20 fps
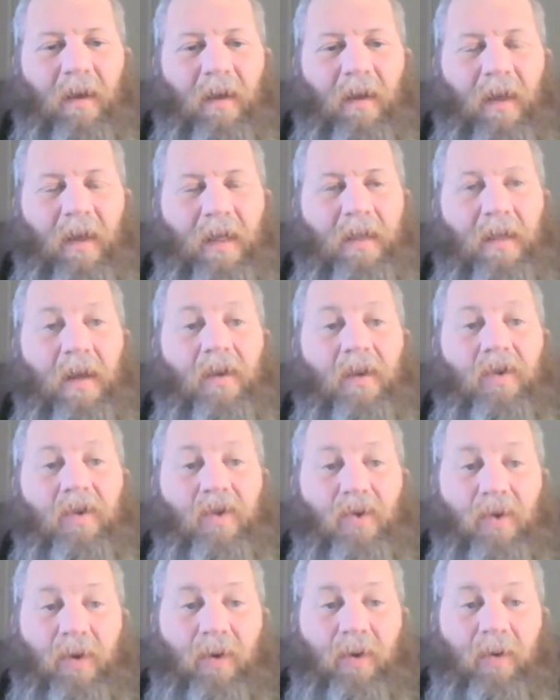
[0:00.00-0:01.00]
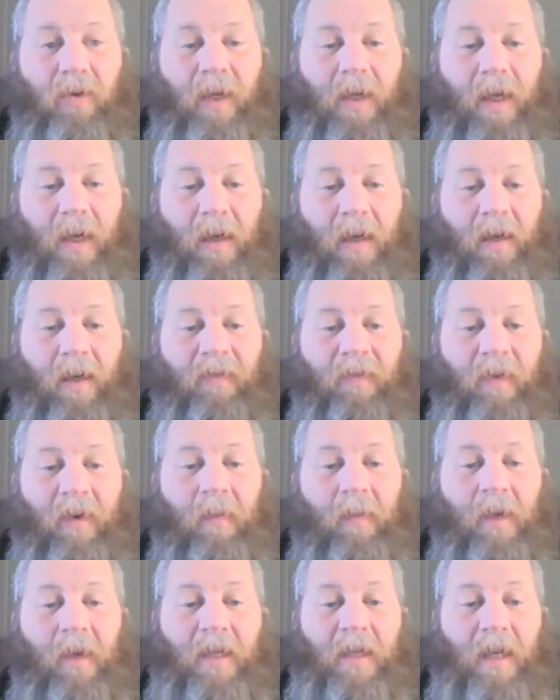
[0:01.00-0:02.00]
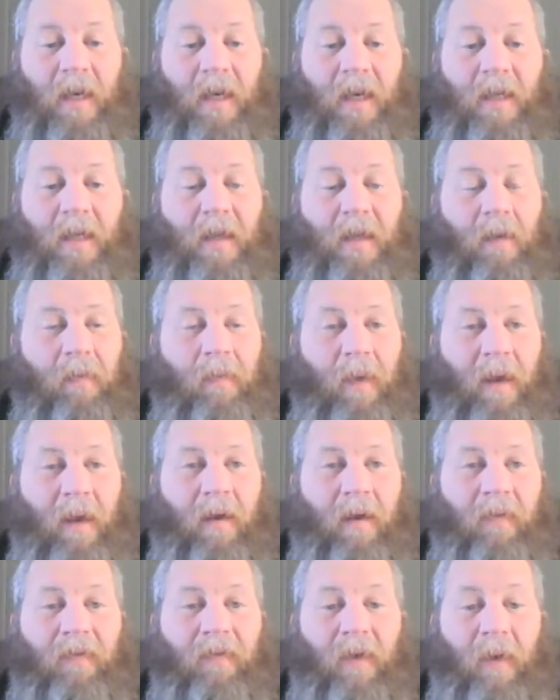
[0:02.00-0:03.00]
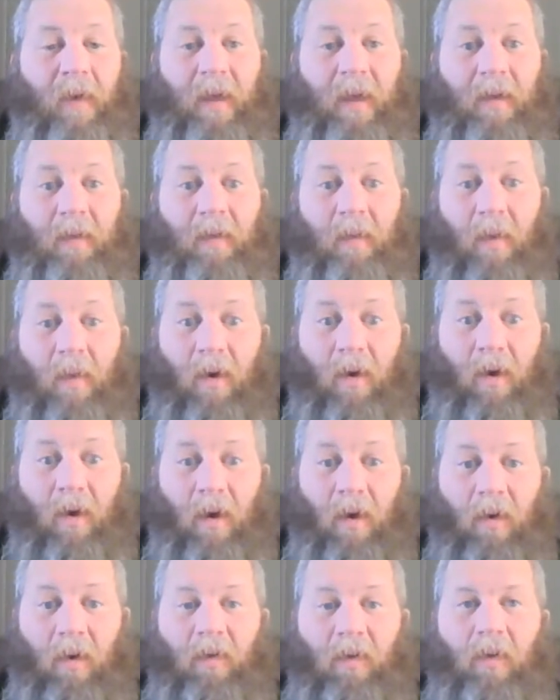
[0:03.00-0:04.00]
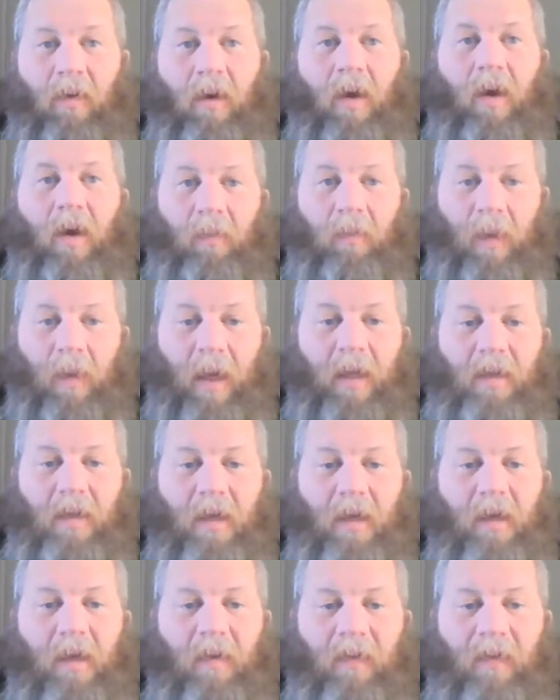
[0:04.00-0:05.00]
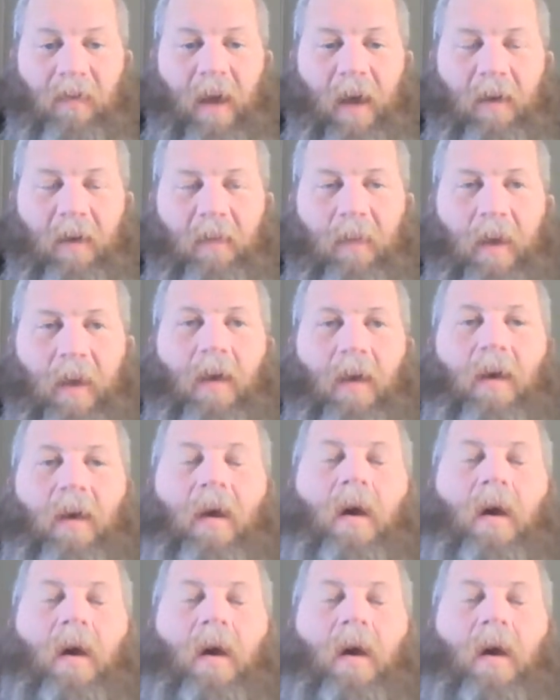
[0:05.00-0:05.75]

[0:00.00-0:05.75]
that's not true. It very much is. Now, it may not affect me tomorrow, but it's going to affect me.